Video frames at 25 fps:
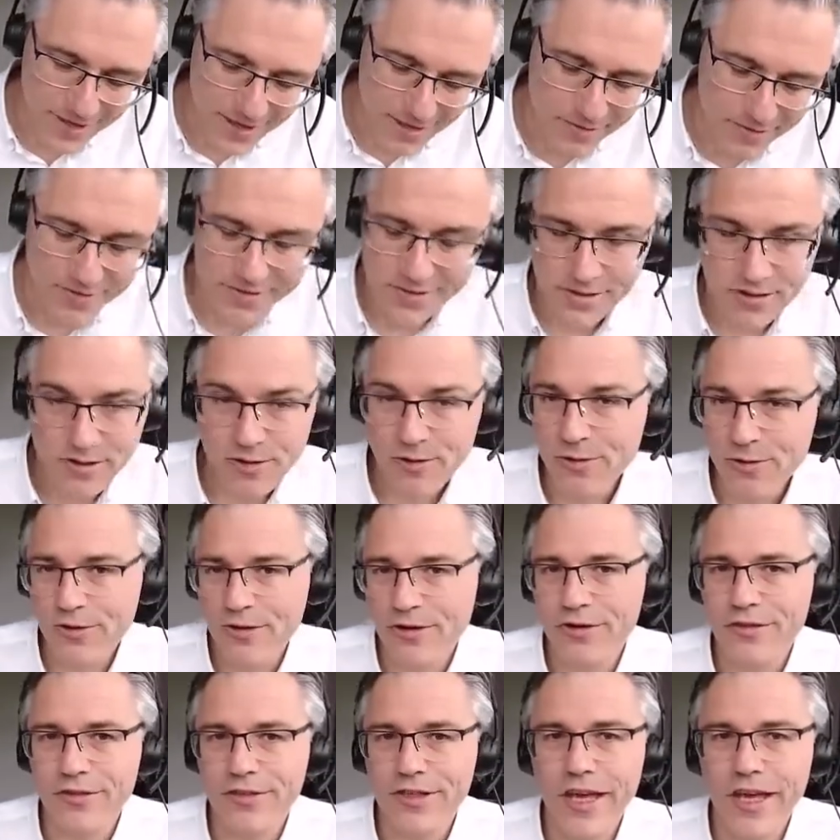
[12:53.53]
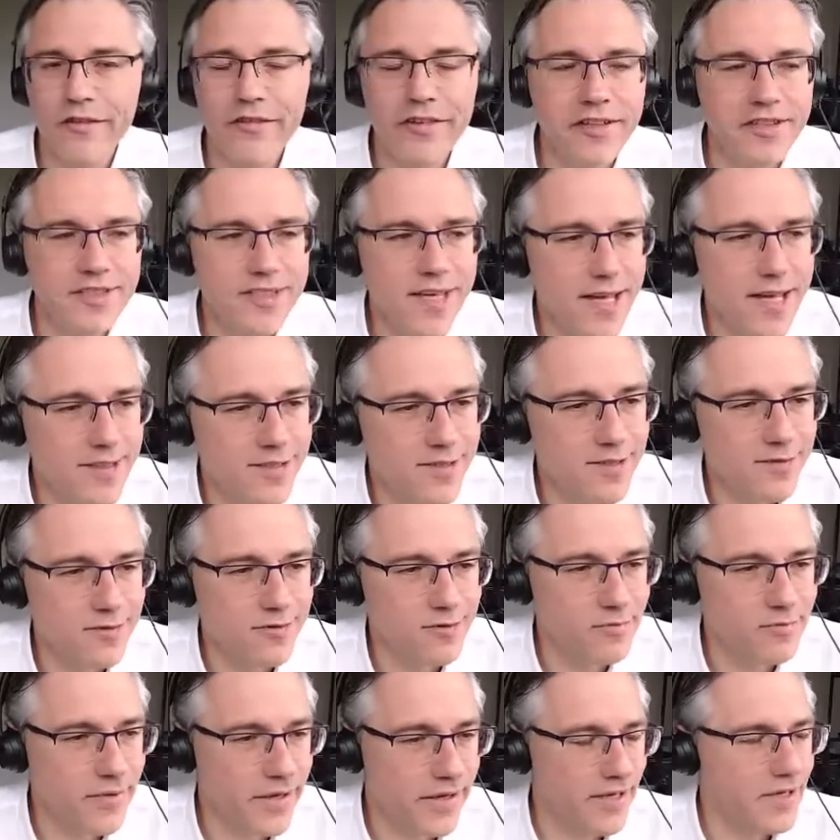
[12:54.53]
Because it's all good having taxes
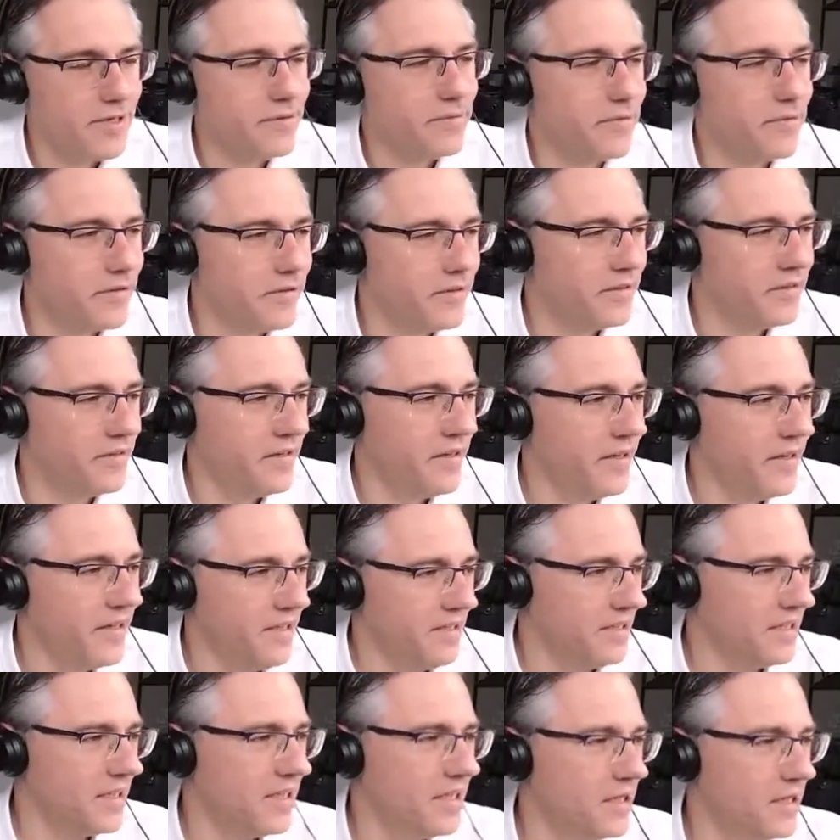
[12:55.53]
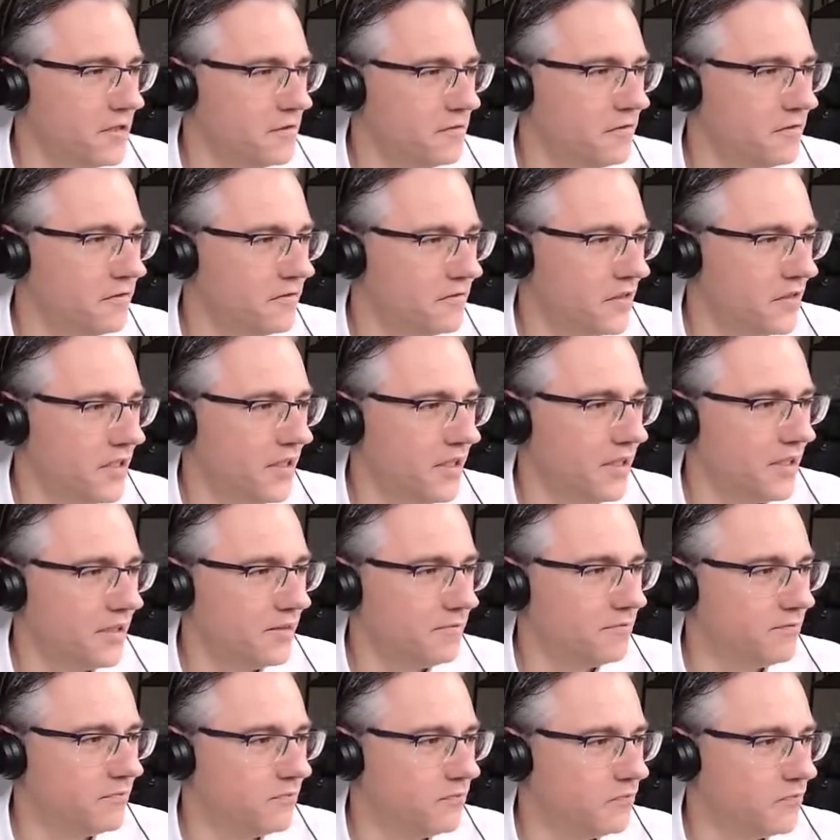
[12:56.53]
on paper if
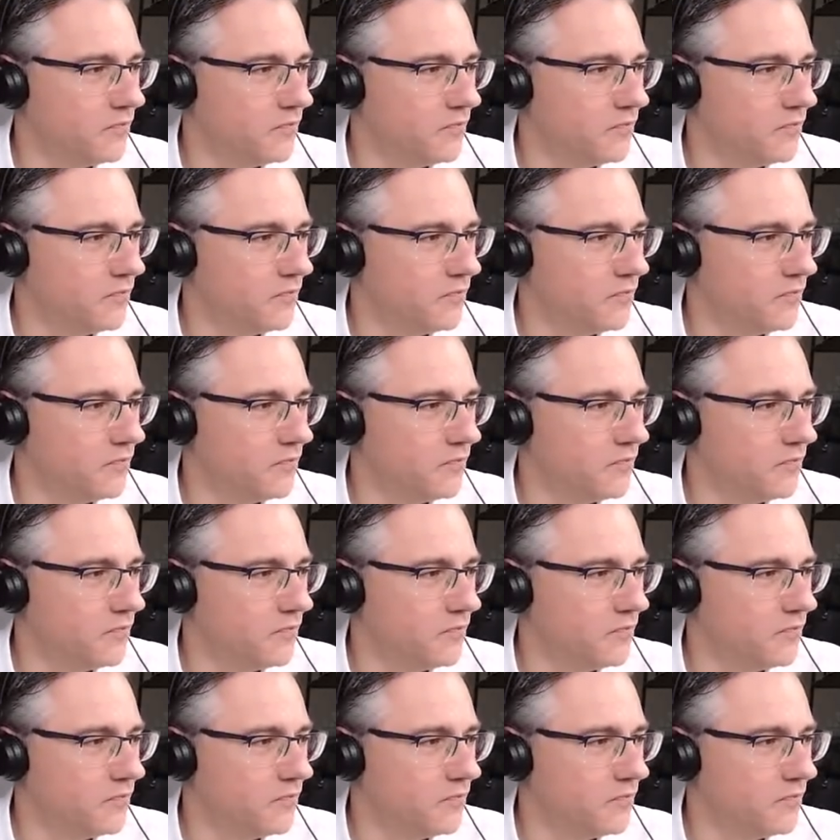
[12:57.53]
then